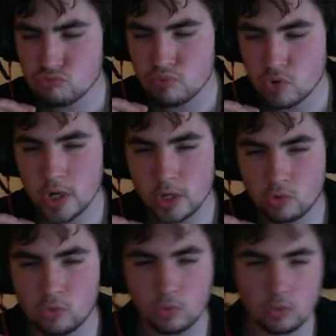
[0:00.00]
pretty
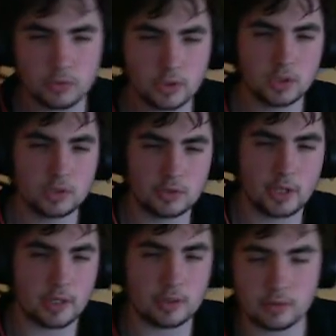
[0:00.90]
cool,
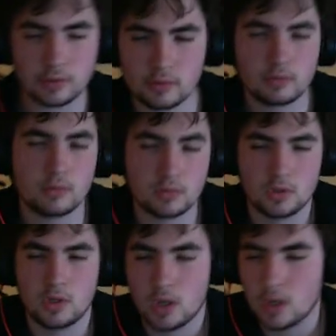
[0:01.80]
like
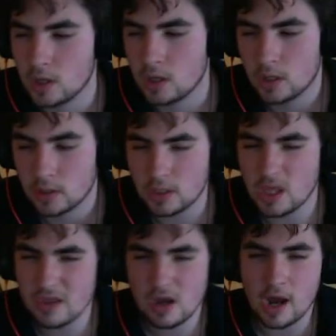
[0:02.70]

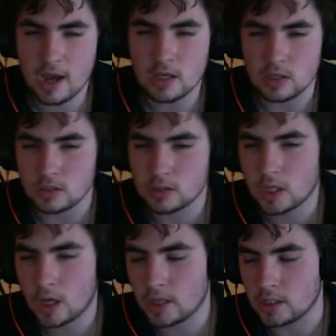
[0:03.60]
they're I
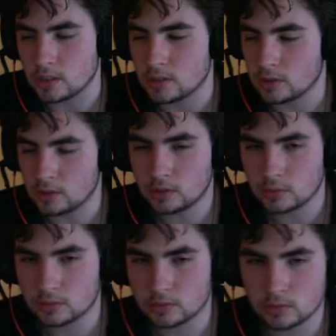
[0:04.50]
eat.
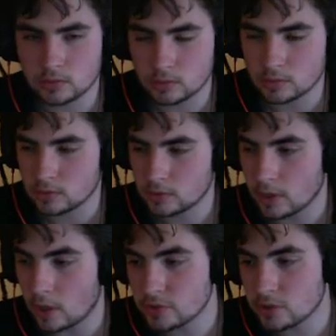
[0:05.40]

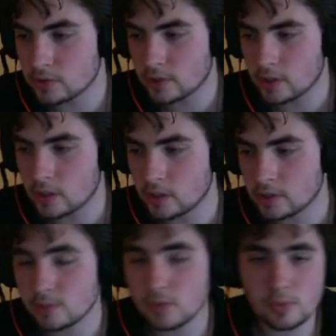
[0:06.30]
Also, they
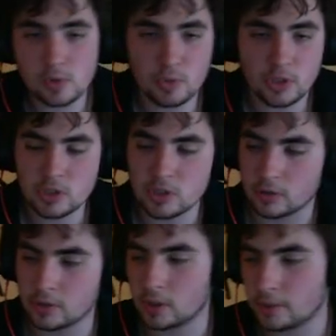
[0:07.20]
sometimes they're pretty chill,
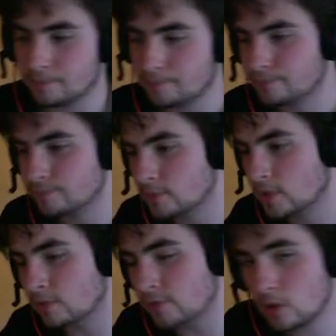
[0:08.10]

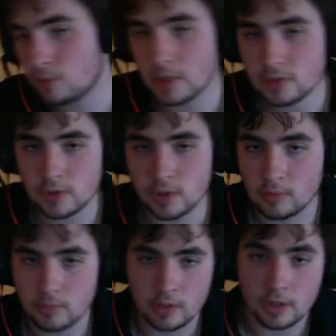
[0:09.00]
If you don't mess with
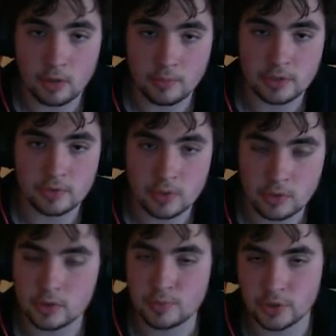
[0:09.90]
them and they don't mess with
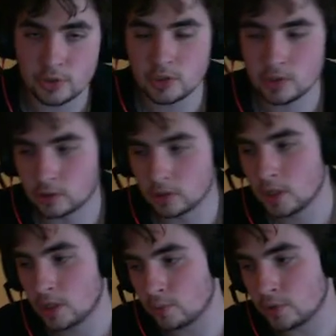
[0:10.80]
you, it's pretty chill.
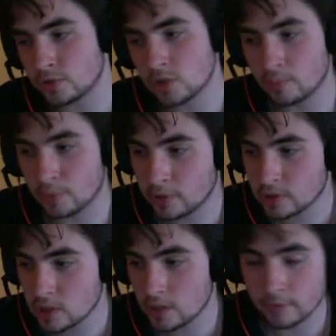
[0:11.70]
When you start building
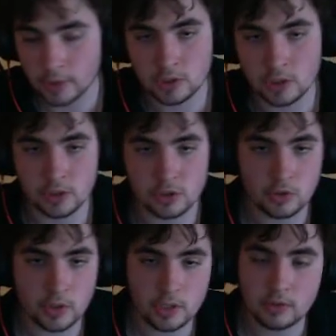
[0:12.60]
stuff and they start
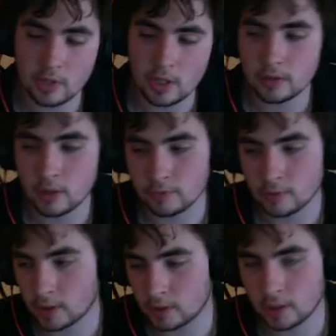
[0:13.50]
destroying it, then they're
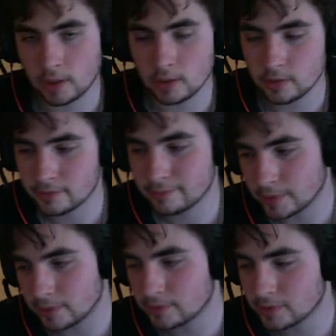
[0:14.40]
fucking dickheads.
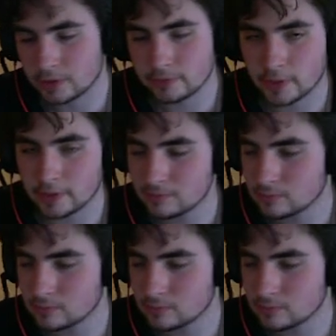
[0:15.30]
But that's fine.